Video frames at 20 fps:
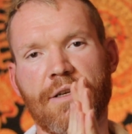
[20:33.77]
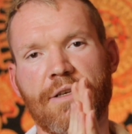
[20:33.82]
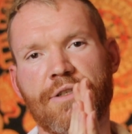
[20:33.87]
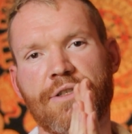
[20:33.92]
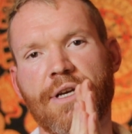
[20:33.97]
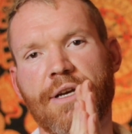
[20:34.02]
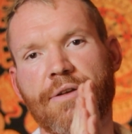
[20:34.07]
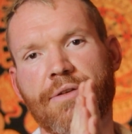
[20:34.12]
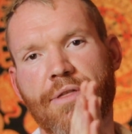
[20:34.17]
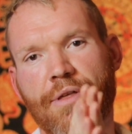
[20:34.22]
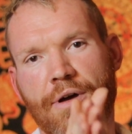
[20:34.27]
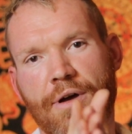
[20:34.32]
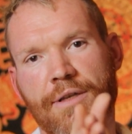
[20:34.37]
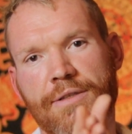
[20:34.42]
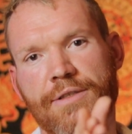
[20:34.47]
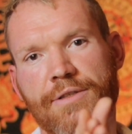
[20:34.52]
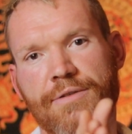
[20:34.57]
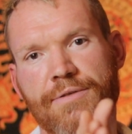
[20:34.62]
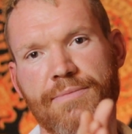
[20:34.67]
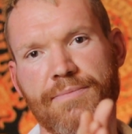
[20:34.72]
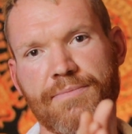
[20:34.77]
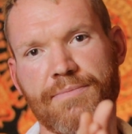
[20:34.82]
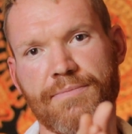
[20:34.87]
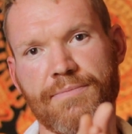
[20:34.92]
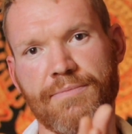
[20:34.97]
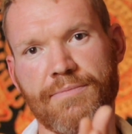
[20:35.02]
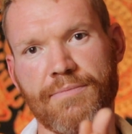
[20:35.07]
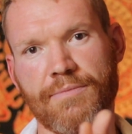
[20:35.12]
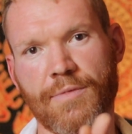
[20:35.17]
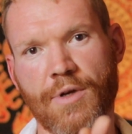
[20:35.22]
Share your thoughts.
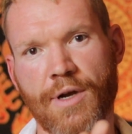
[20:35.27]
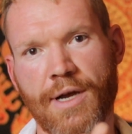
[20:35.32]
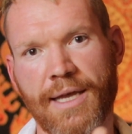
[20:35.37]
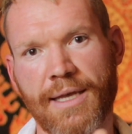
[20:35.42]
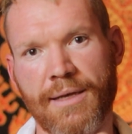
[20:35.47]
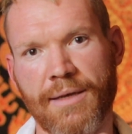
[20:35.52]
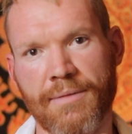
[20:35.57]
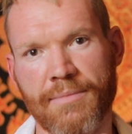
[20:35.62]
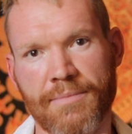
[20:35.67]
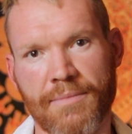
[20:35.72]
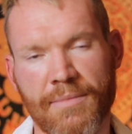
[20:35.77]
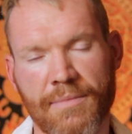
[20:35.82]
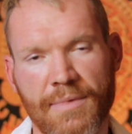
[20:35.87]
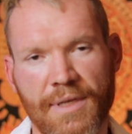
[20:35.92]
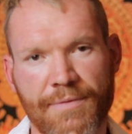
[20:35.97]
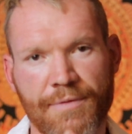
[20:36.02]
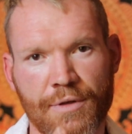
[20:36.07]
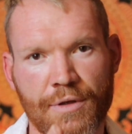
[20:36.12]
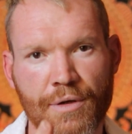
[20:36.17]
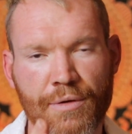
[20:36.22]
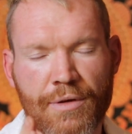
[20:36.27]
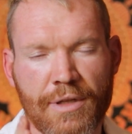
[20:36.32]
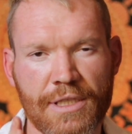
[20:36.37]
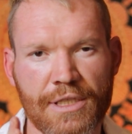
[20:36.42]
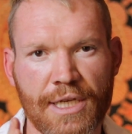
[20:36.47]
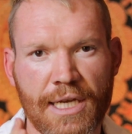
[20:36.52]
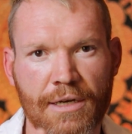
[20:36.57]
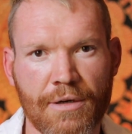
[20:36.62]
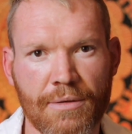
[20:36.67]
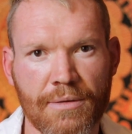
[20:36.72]
All right. If you're new to the
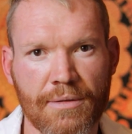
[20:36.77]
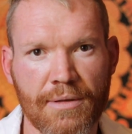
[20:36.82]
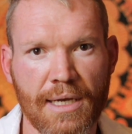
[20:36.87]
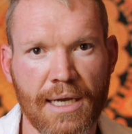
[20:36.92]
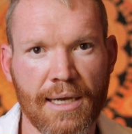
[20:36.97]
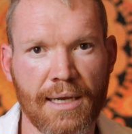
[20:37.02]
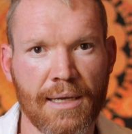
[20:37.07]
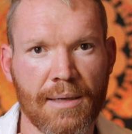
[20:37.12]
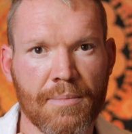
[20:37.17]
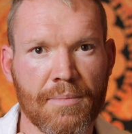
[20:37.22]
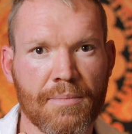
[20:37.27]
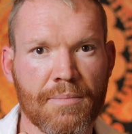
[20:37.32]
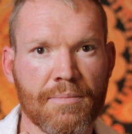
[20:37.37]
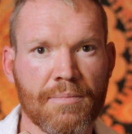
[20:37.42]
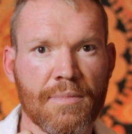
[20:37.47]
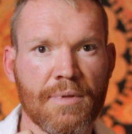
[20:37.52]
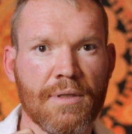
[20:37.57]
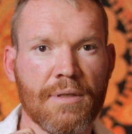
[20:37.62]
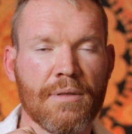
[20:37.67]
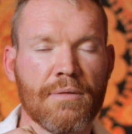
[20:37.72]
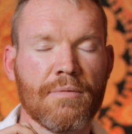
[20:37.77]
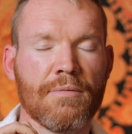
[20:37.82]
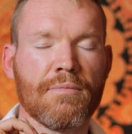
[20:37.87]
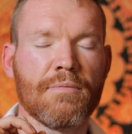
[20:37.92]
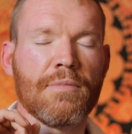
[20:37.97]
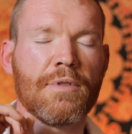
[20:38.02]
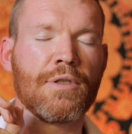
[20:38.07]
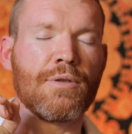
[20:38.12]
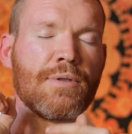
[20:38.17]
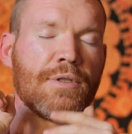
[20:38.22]
channel, I'm
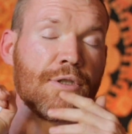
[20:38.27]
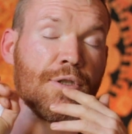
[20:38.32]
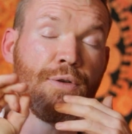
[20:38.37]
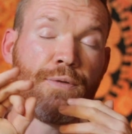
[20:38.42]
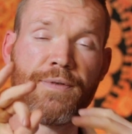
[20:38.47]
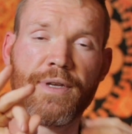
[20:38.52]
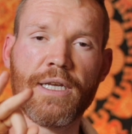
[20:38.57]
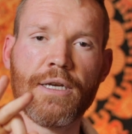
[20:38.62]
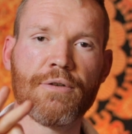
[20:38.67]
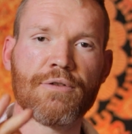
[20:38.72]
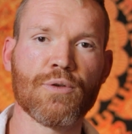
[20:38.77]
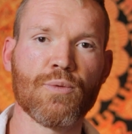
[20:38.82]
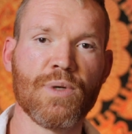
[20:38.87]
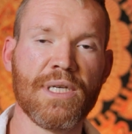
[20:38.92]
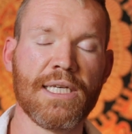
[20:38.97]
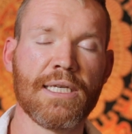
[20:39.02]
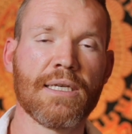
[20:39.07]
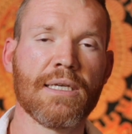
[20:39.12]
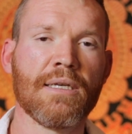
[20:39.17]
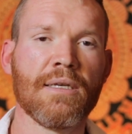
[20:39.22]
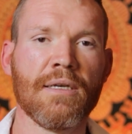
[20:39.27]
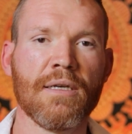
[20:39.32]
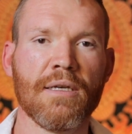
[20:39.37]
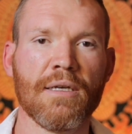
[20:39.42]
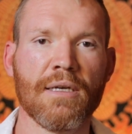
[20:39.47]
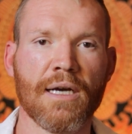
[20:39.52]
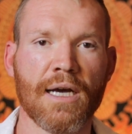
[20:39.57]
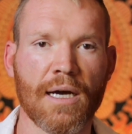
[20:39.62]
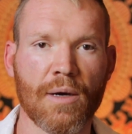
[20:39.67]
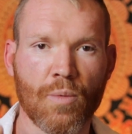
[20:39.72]
doing 2 videos a week.
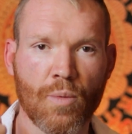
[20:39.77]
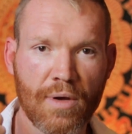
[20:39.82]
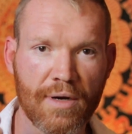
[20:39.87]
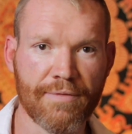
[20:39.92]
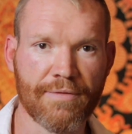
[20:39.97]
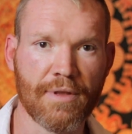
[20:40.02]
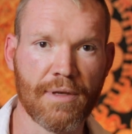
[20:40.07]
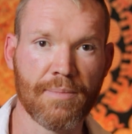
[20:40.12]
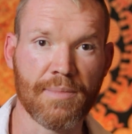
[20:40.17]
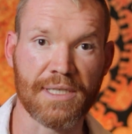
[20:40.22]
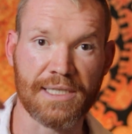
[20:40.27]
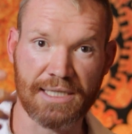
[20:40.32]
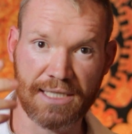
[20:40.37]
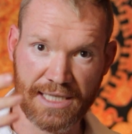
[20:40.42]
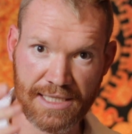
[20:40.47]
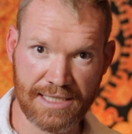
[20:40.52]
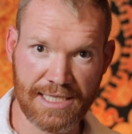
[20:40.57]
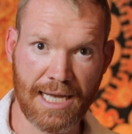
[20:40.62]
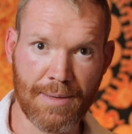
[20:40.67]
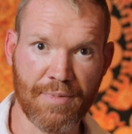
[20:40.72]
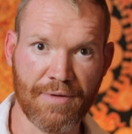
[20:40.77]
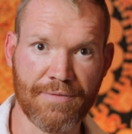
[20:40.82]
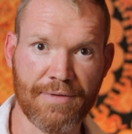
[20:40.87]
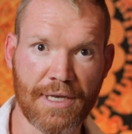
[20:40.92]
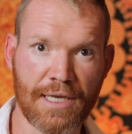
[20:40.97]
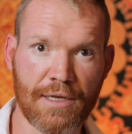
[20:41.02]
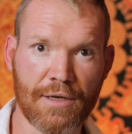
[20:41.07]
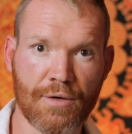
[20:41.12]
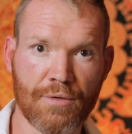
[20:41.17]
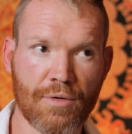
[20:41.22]
One of them is this type of
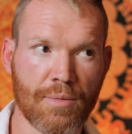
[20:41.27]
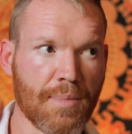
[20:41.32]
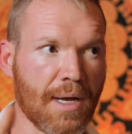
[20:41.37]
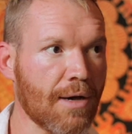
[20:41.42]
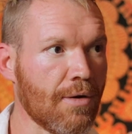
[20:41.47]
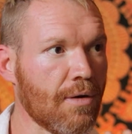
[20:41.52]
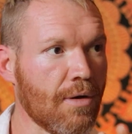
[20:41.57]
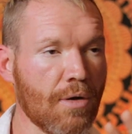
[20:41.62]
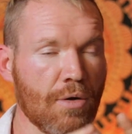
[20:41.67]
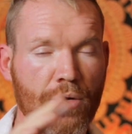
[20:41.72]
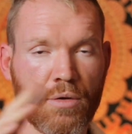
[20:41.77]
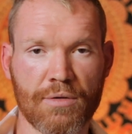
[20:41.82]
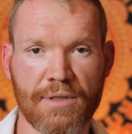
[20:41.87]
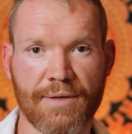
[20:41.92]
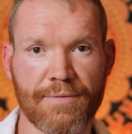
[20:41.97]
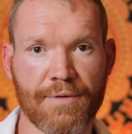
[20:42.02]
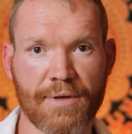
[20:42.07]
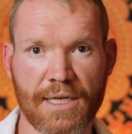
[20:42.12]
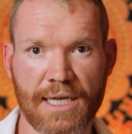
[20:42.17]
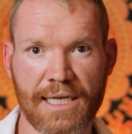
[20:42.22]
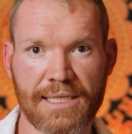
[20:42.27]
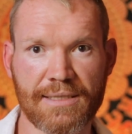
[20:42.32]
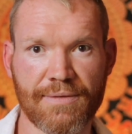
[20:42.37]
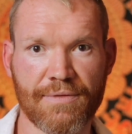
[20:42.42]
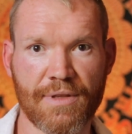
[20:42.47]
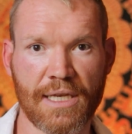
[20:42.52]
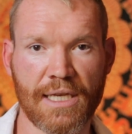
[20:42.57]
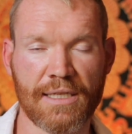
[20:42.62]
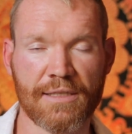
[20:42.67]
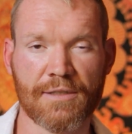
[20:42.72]
video about all different kinds of
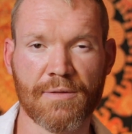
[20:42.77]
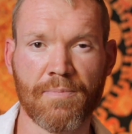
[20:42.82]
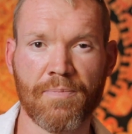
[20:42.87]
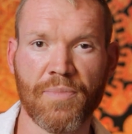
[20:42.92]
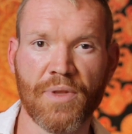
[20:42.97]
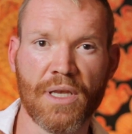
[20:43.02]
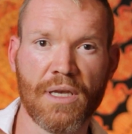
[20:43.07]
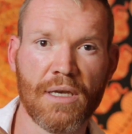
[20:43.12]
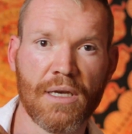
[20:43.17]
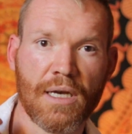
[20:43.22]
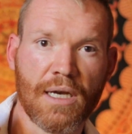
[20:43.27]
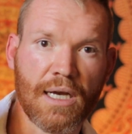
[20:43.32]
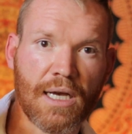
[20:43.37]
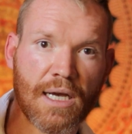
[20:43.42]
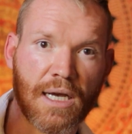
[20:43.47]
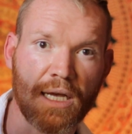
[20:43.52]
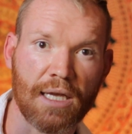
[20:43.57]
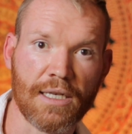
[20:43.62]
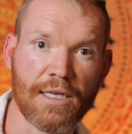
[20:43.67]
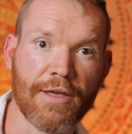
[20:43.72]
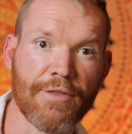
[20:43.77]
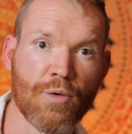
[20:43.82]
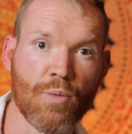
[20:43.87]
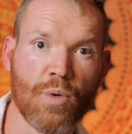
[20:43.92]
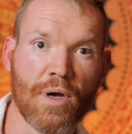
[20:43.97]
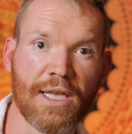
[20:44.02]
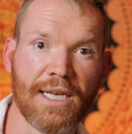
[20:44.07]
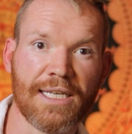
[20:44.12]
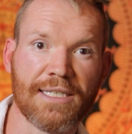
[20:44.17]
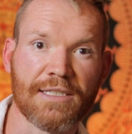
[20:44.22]
things. Another
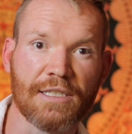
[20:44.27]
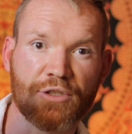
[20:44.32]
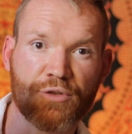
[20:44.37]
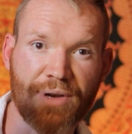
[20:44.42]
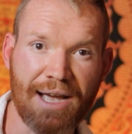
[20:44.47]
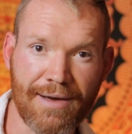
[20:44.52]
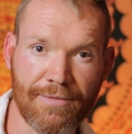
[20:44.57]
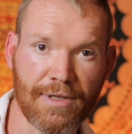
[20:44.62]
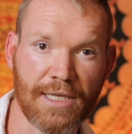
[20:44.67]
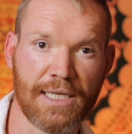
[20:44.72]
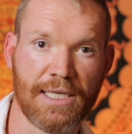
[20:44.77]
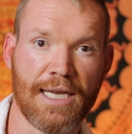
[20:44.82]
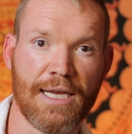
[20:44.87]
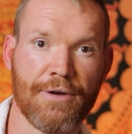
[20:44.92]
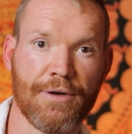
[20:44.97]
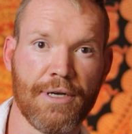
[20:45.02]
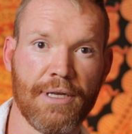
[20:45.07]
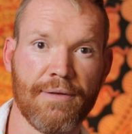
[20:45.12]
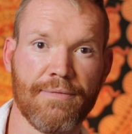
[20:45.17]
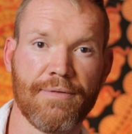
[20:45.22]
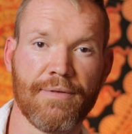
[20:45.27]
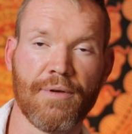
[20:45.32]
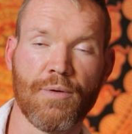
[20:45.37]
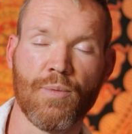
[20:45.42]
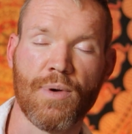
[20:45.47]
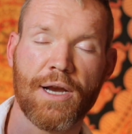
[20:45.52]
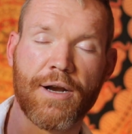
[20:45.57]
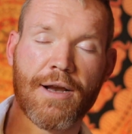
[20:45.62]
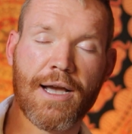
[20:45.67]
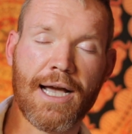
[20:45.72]
one is a traveling narrative
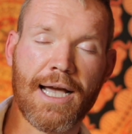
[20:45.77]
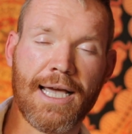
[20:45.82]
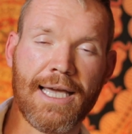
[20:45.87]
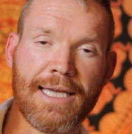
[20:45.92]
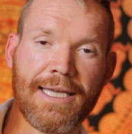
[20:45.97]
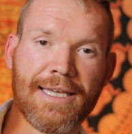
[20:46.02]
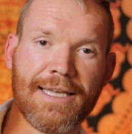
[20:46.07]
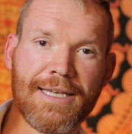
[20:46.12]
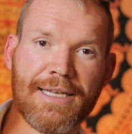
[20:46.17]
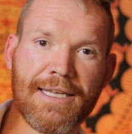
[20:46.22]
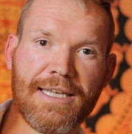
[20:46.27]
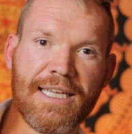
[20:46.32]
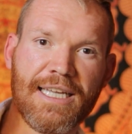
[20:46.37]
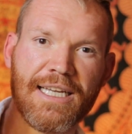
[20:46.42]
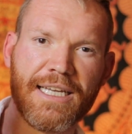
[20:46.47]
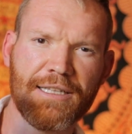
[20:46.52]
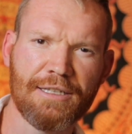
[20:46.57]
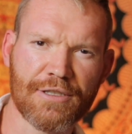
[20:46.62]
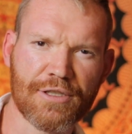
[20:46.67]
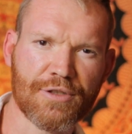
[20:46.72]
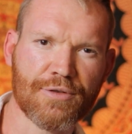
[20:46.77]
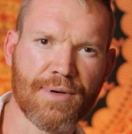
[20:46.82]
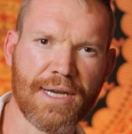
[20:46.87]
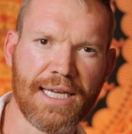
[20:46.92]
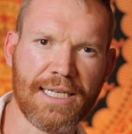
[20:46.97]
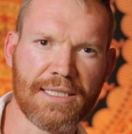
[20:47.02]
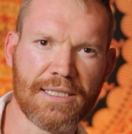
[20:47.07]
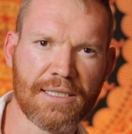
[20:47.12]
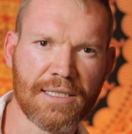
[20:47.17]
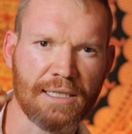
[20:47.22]
where I
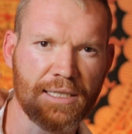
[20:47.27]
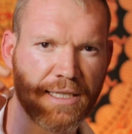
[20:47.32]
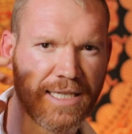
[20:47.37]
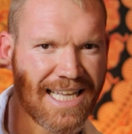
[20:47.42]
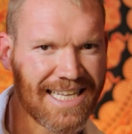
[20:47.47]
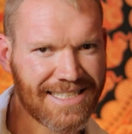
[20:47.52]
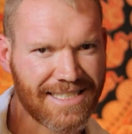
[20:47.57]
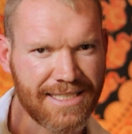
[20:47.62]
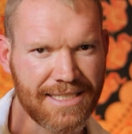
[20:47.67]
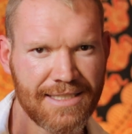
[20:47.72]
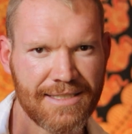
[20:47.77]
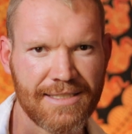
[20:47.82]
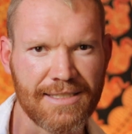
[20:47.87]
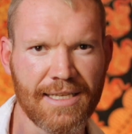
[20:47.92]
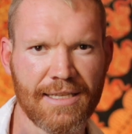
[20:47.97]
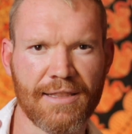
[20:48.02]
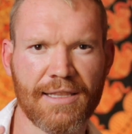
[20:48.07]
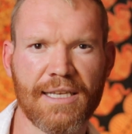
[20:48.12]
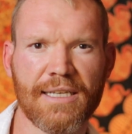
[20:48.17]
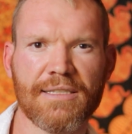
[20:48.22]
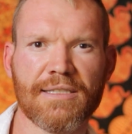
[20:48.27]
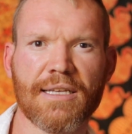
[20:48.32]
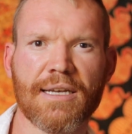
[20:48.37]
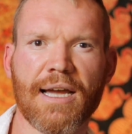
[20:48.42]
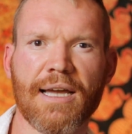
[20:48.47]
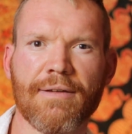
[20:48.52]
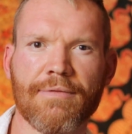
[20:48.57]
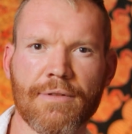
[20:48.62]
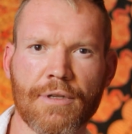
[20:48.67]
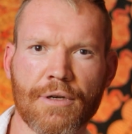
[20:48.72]
illustrate lessons and things that
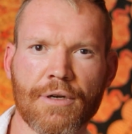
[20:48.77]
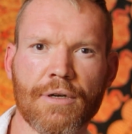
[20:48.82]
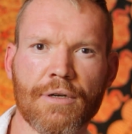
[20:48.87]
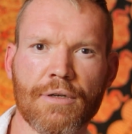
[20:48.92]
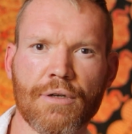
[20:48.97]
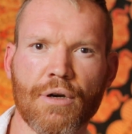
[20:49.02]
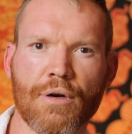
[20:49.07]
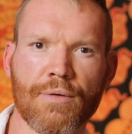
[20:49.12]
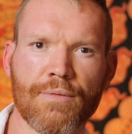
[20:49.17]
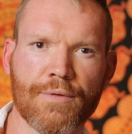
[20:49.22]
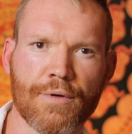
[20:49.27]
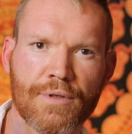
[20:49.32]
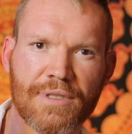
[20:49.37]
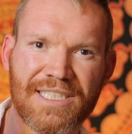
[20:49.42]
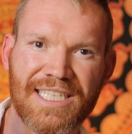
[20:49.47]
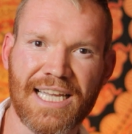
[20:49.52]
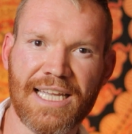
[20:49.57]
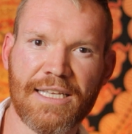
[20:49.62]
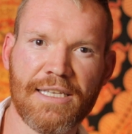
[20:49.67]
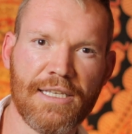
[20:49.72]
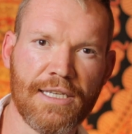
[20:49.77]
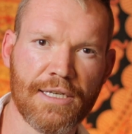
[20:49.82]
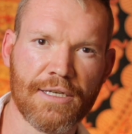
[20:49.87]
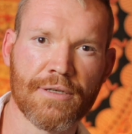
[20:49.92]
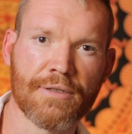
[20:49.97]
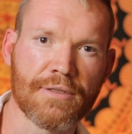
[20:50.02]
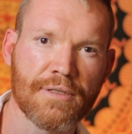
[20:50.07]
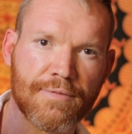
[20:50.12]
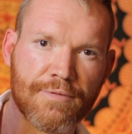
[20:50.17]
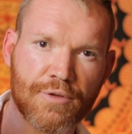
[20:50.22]
I have learned over 10
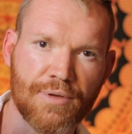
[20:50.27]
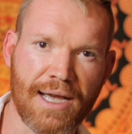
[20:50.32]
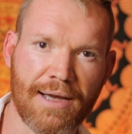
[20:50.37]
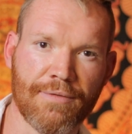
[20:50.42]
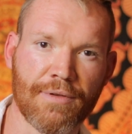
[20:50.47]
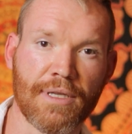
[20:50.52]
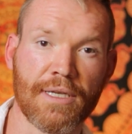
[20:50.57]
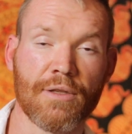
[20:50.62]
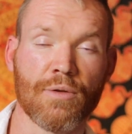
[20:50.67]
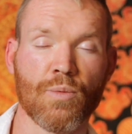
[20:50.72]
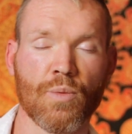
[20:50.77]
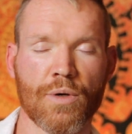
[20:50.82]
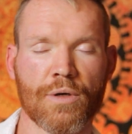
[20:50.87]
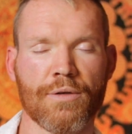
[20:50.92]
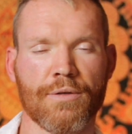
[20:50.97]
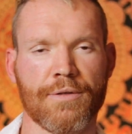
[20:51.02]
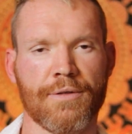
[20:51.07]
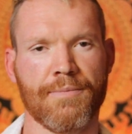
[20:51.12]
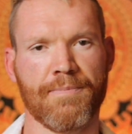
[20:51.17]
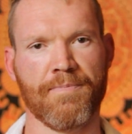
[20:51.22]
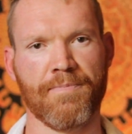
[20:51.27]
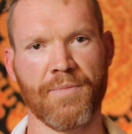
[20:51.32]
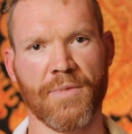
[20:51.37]
years of traveling the world.